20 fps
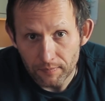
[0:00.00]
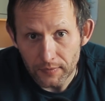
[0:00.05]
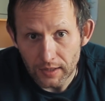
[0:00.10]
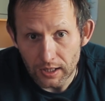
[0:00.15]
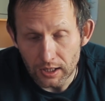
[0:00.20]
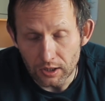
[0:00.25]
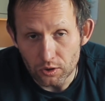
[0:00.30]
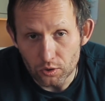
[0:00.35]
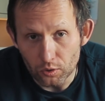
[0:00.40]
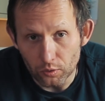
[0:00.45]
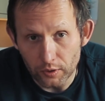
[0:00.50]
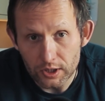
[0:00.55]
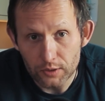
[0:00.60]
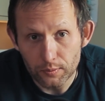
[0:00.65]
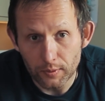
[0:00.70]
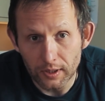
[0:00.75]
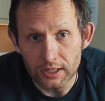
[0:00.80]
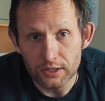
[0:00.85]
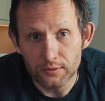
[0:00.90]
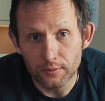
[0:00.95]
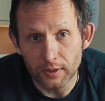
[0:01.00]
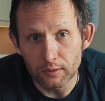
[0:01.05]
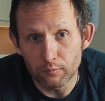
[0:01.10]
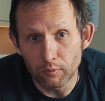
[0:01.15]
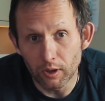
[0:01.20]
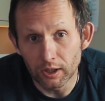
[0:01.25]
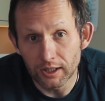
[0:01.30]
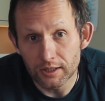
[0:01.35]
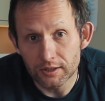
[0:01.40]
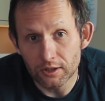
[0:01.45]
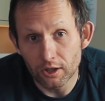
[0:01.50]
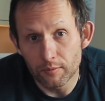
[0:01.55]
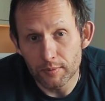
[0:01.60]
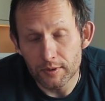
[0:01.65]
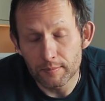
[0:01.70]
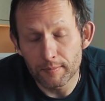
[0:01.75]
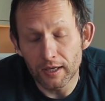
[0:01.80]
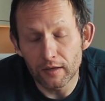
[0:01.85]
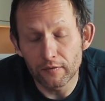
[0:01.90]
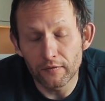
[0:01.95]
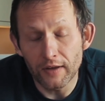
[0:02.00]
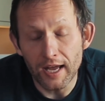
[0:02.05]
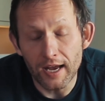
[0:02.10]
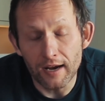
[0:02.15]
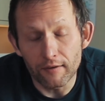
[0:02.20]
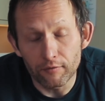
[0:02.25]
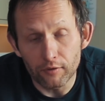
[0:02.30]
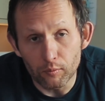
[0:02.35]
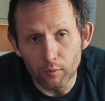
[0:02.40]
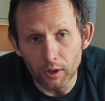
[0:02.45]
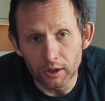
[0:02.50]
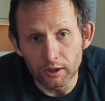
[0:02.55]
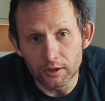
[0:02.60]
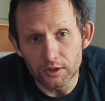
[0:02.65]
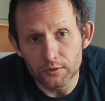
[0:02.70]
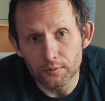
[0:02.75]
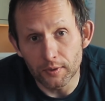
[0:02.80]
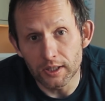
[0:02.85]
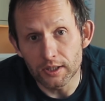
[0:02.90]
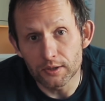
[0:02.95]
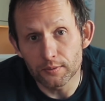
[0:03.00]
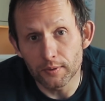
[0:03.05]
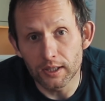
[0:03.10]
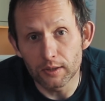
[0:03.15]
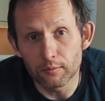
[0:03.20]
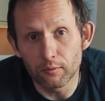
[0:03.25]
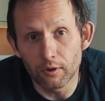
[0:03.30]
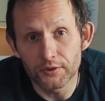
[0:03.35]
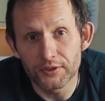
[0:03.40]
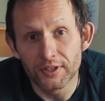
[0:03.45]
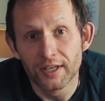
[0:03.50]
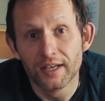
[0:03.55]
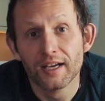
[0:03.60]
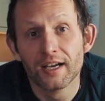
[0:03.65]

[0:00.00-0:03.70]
Enjoy 2021. Let's hope it's better for everyone than 2020 was.